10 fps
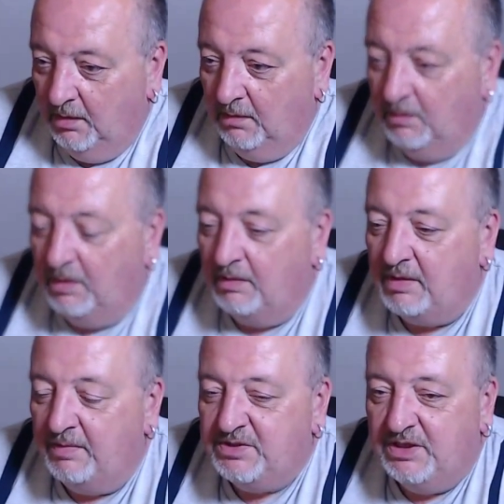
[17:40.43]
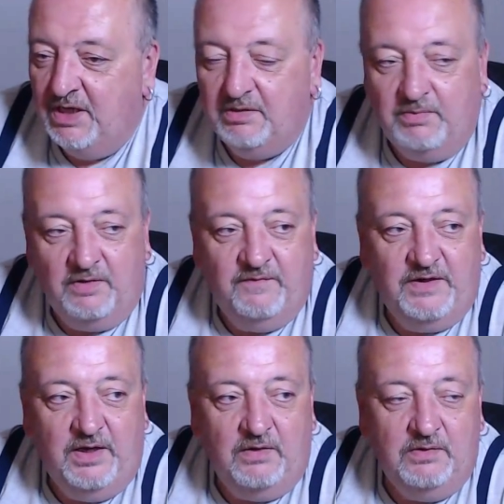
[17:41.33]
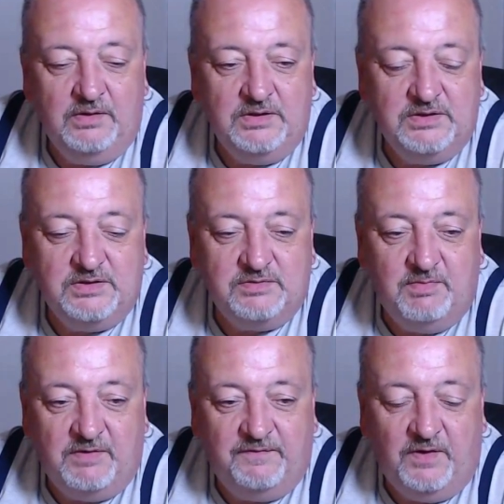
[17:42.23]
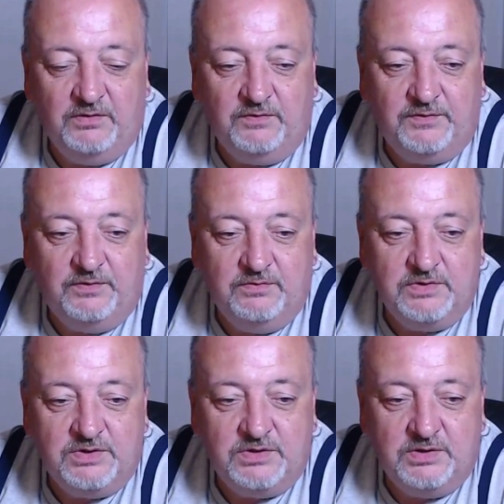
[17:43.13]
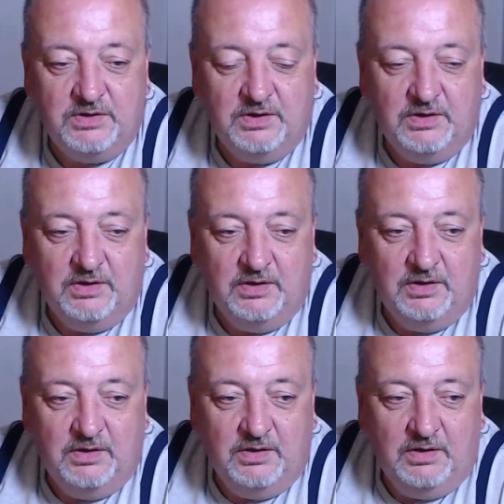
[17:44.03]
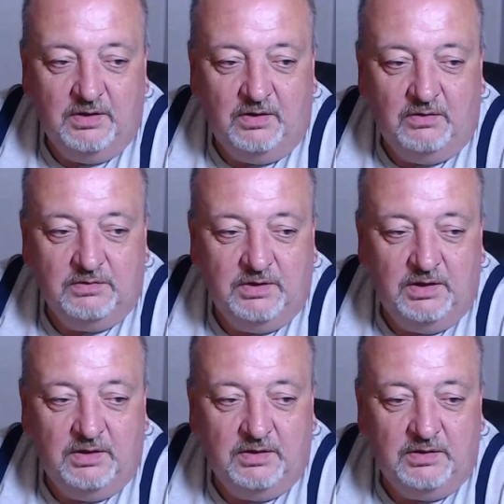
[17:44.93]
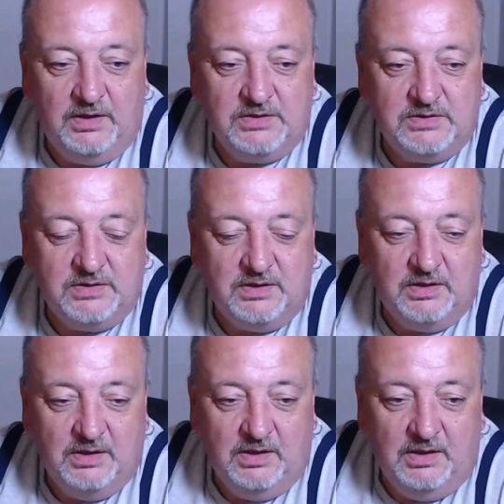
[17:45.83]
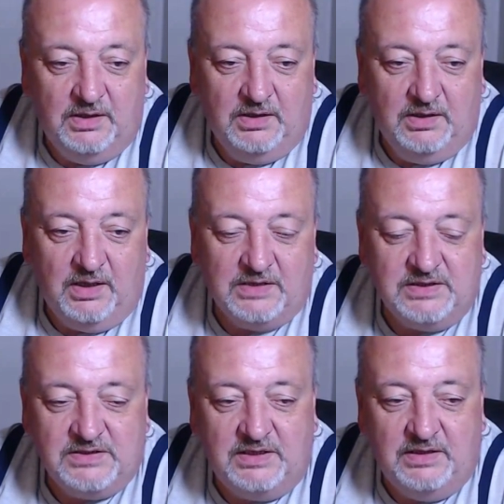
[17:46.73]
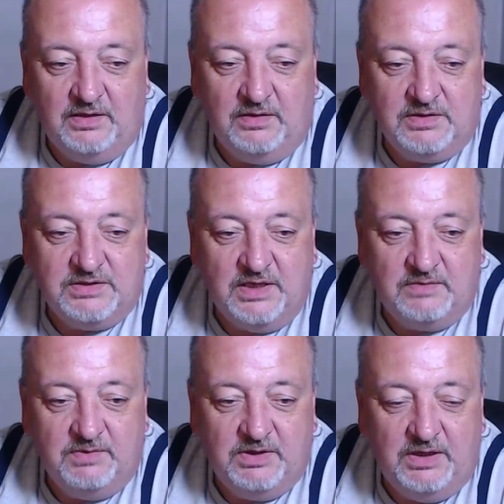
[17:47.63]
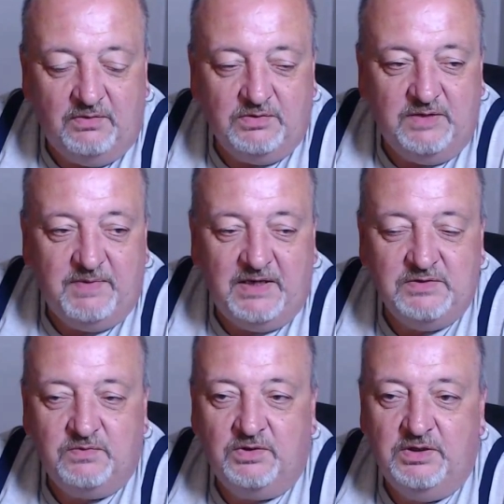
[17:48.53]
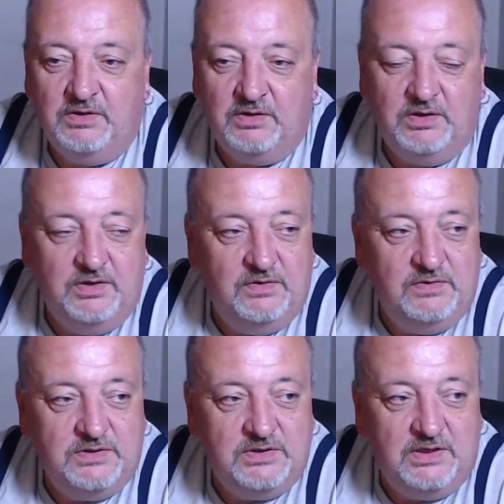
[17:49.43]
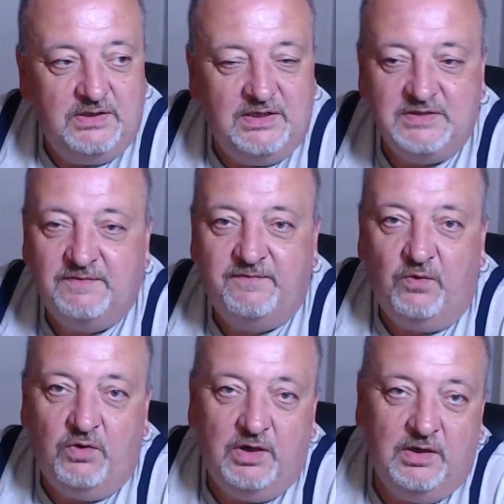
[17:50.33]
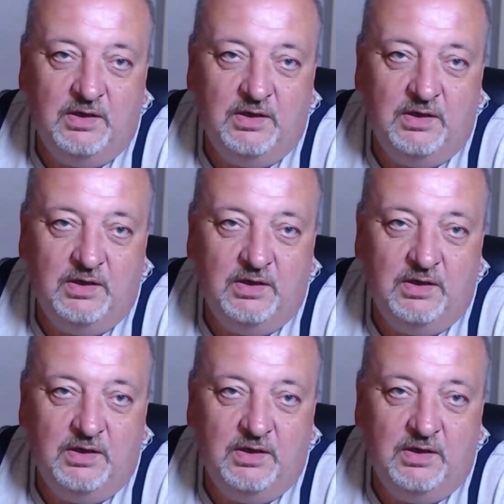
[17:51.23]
Well, I'm coming to the end of my video. This is just my final thoughts on this. As I said in the last segment, it all depends what you're going to use this for.